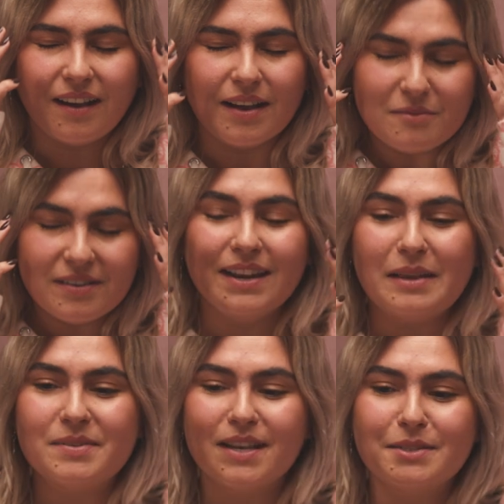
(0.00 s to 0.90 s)
I'm really
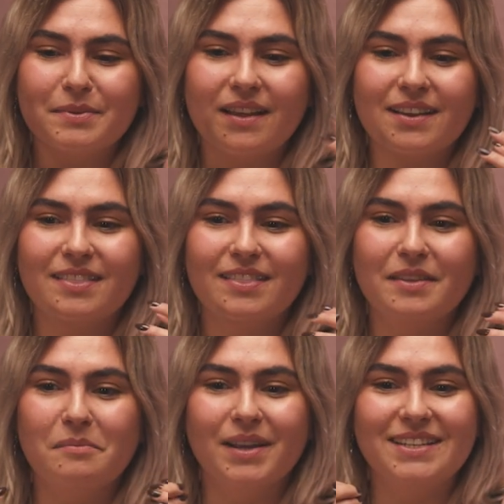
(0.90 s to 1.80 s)
obsessed with like
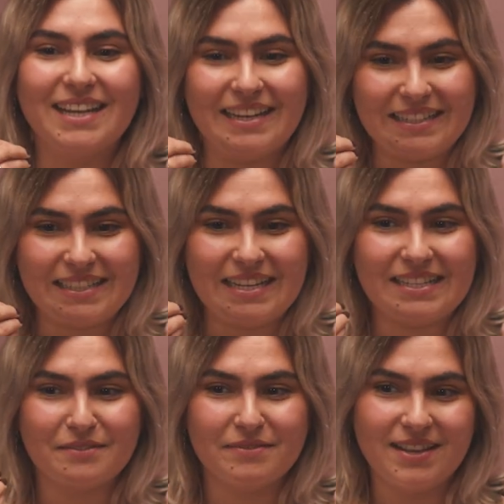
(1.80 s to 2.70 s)
the
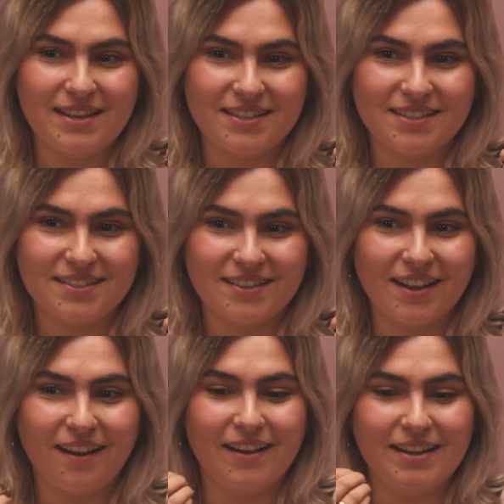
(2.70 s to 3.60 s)
mundanities of these
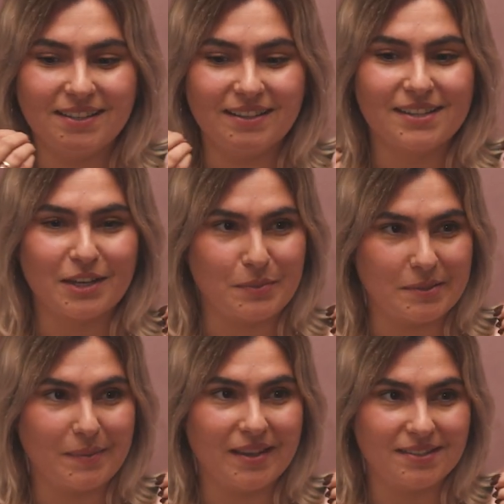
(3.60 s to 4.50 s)
like heightened sexual
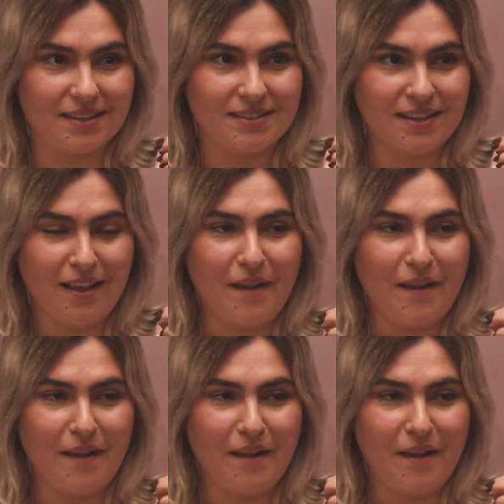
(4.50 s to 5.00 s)
spaces